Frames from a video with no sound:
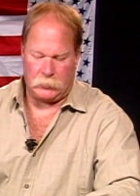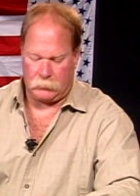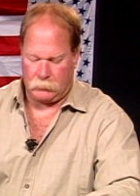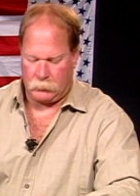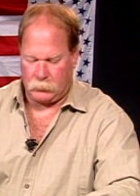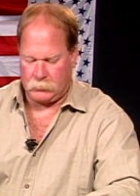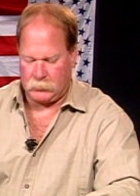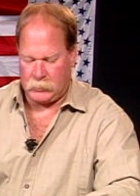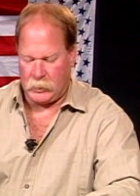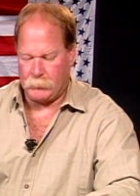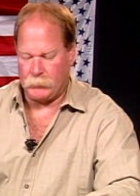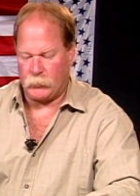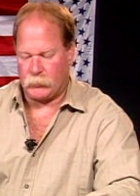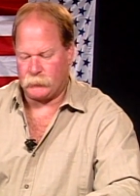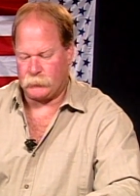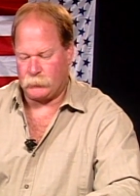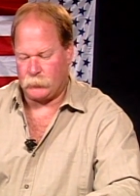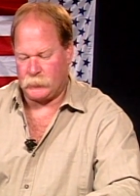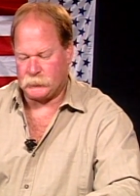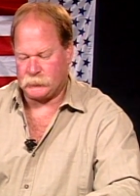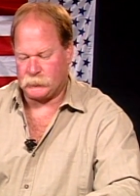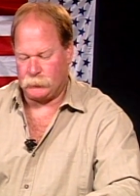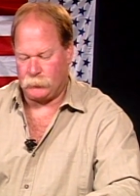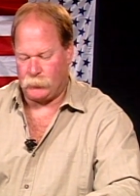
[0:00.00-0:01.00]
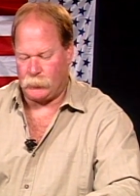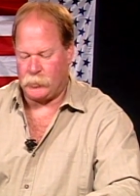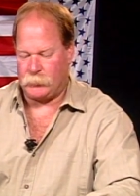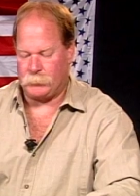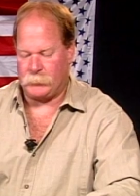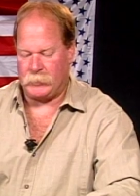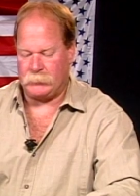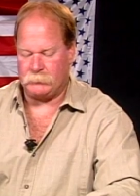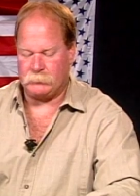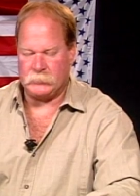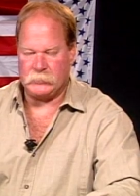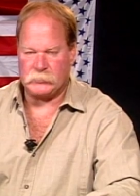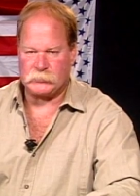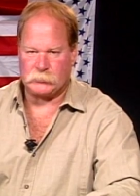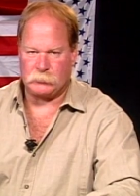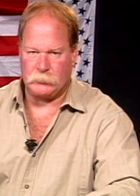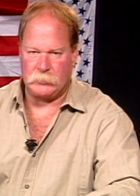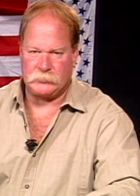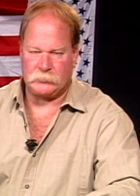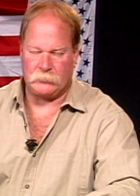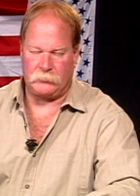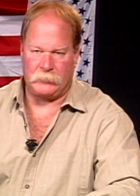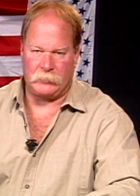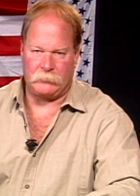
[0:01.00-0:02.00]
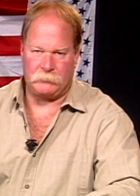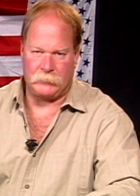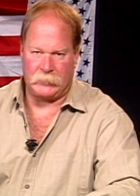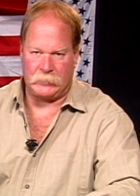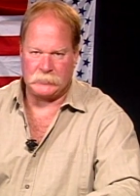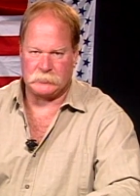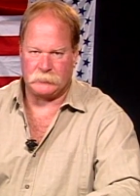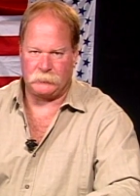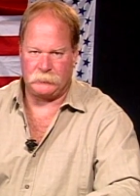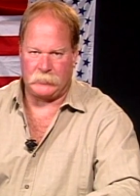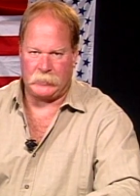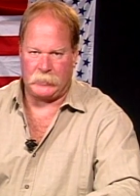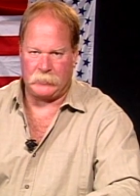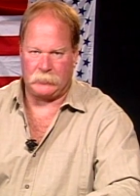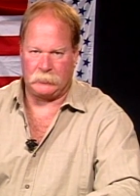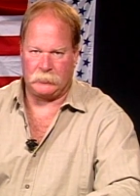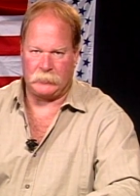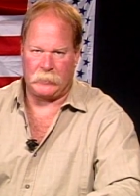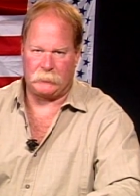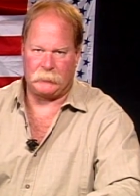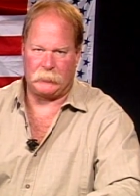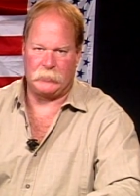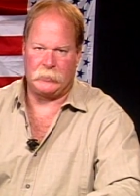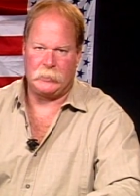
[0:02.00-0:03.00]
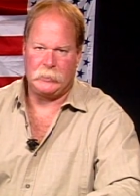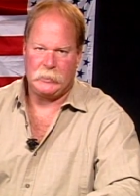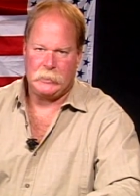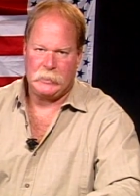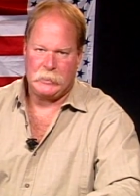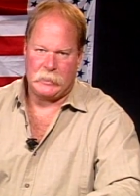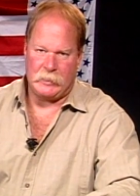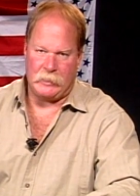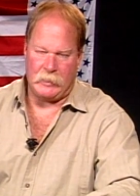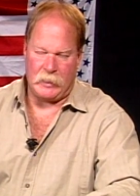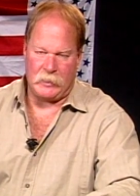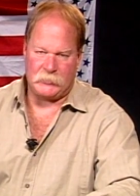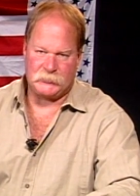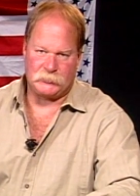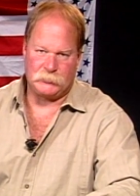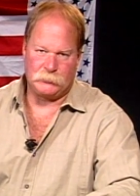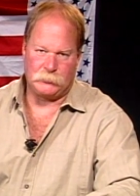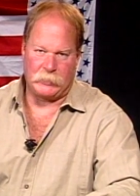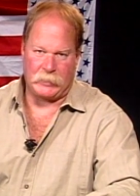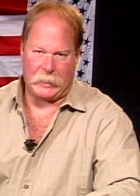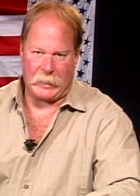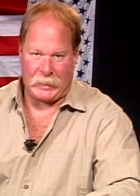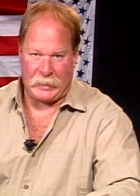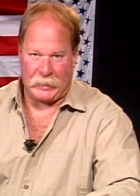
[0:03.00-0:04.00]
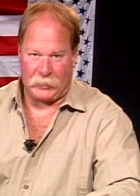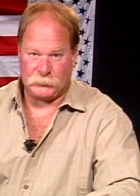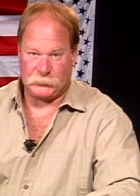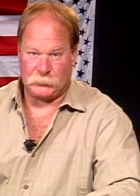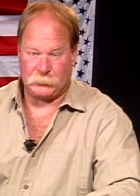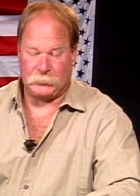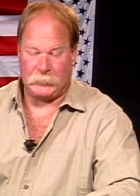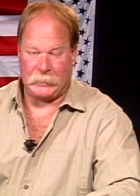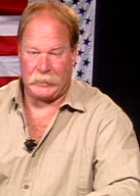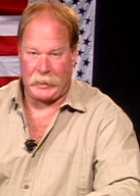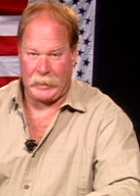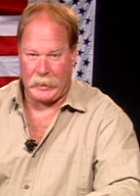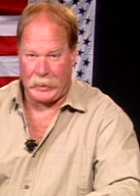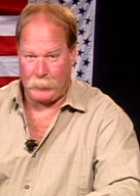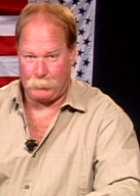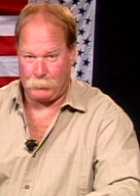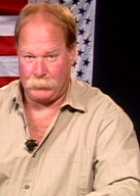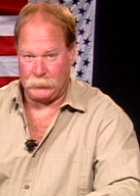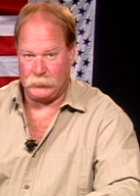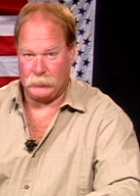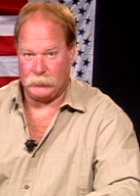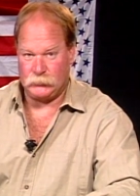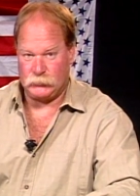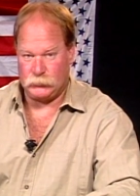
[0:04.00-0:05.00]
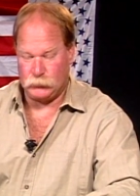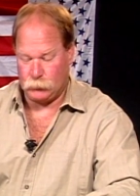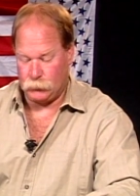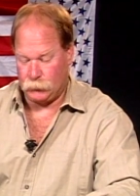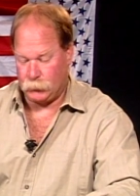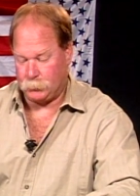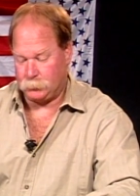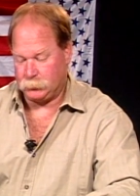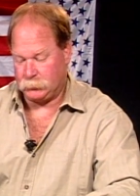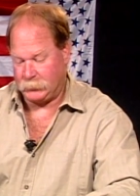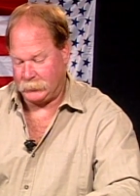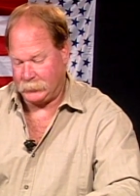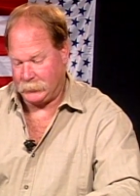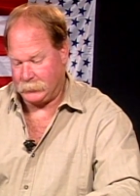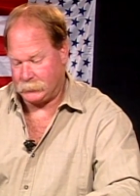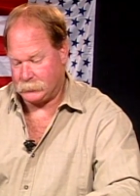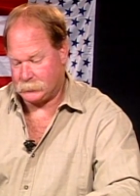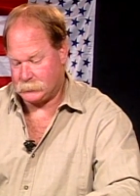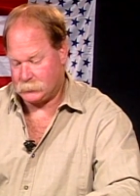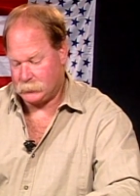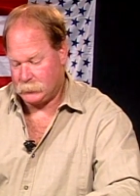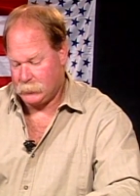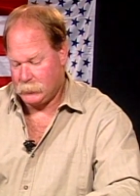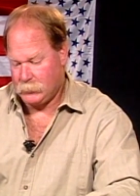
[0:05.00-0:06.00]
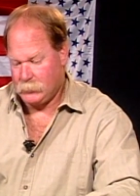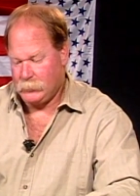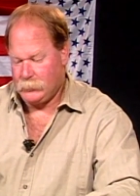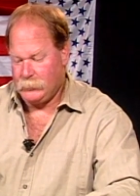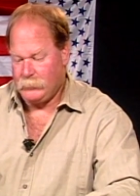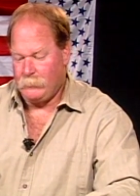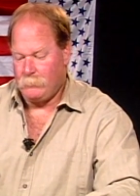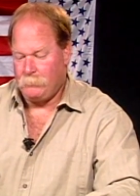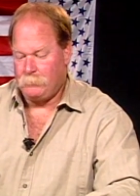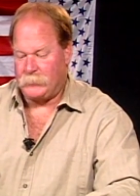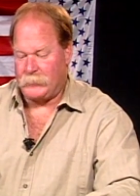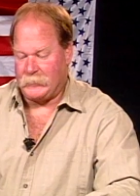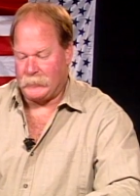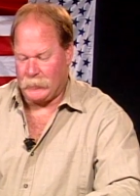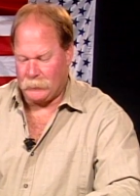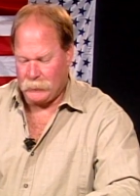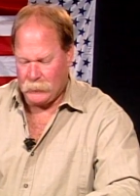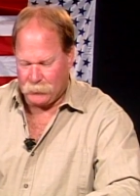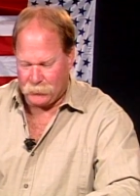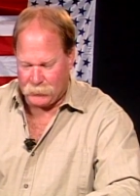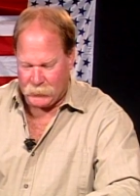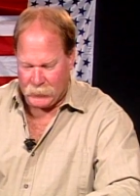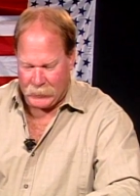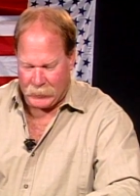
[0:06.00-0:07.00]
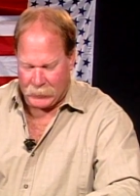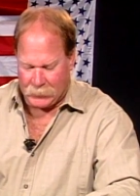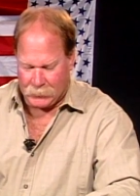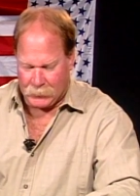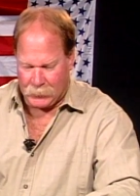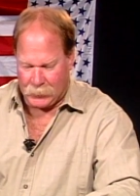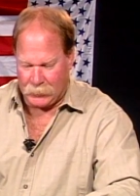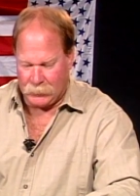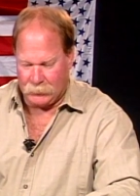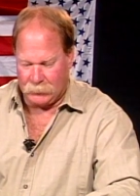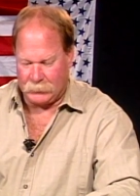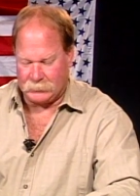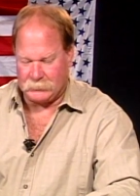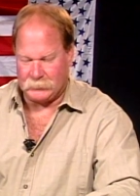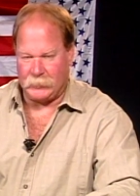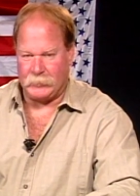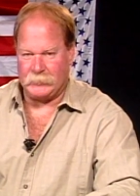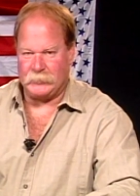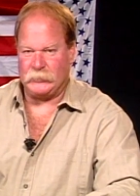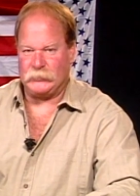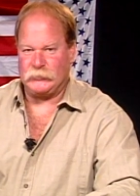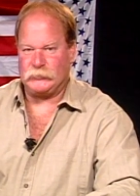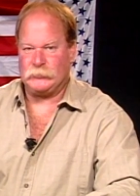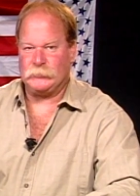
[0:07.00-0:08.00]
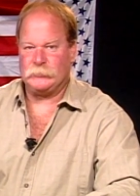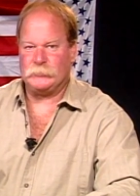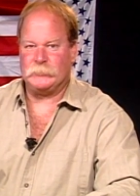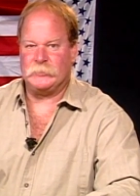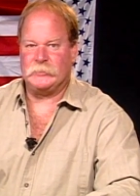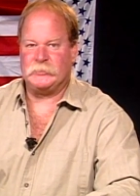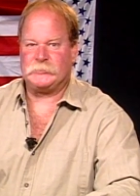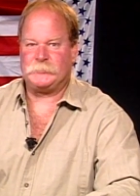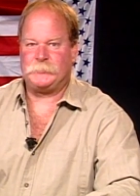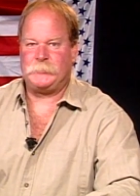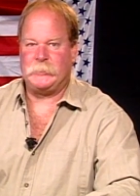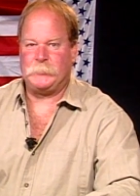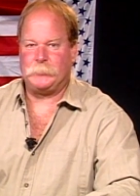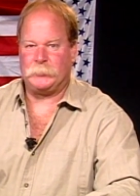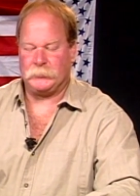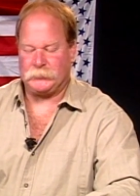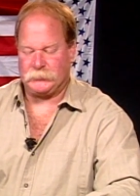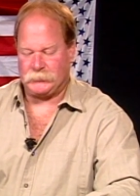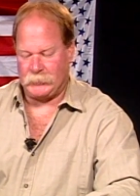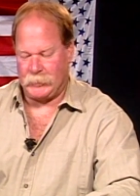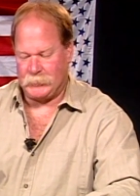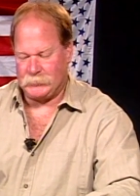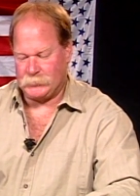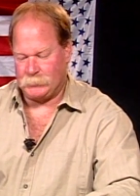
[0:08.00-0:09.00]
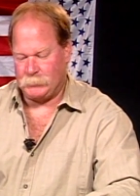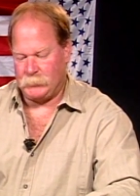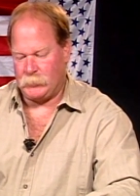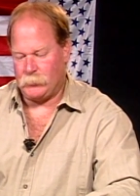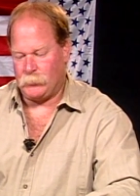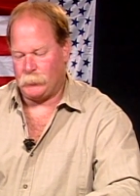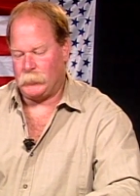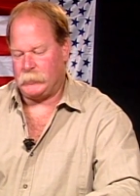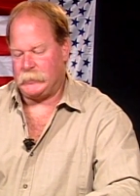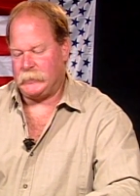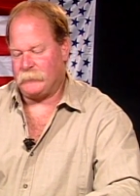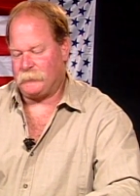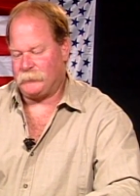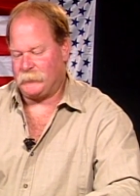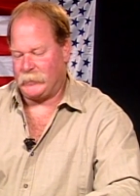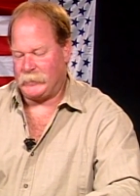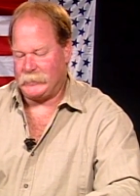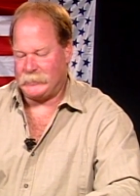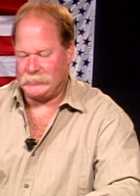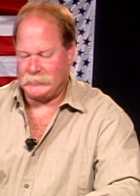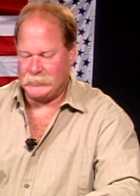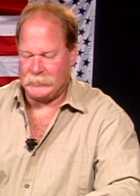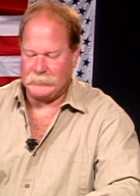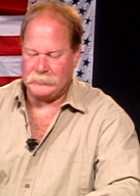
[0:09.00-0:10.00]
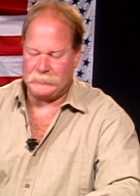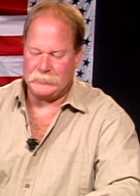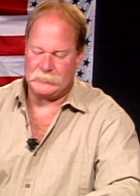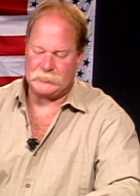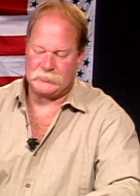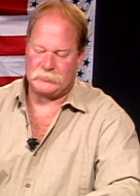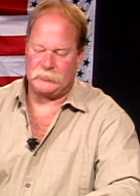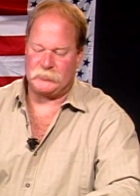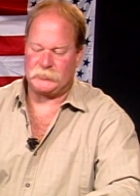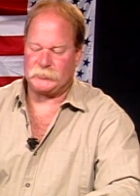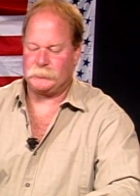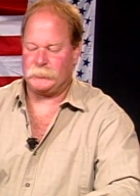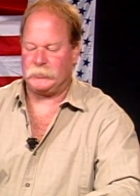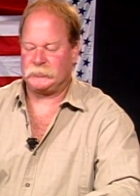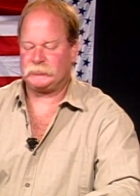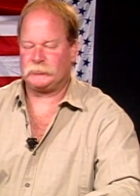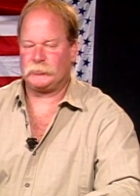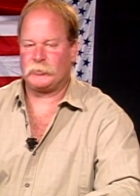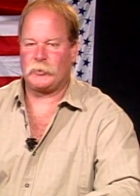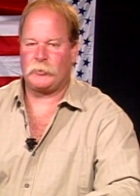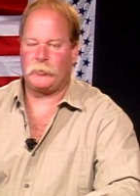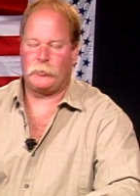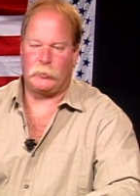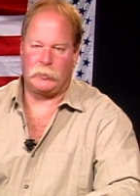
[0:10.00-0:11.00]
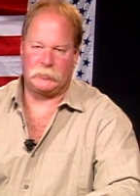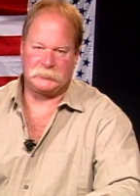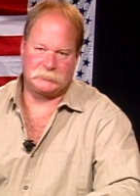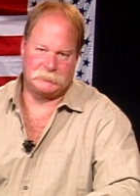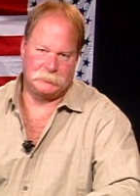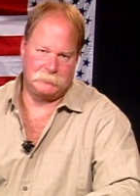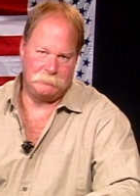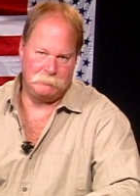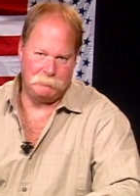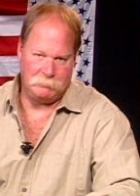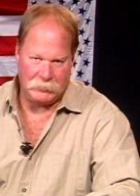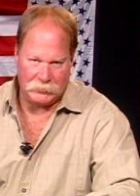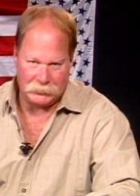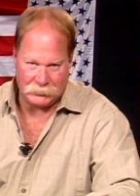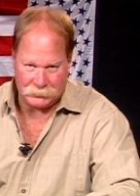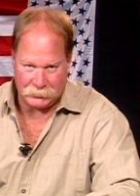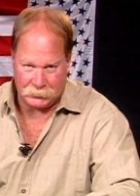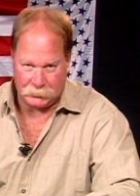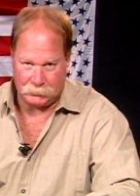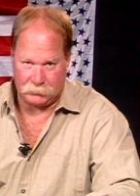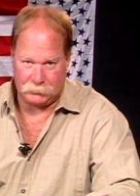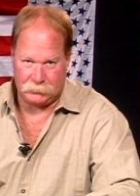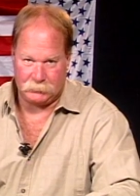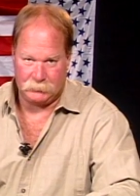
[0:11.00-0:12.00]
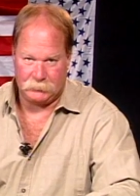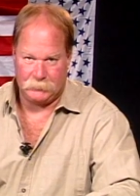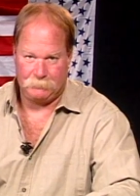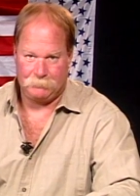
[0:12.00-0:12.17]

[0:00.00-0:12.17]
came across in all my research of the events of 9/11 as to what actually happened to the planes. The other thing I'd like to get into is people say to me, well, if they did this, this must have cost them millions.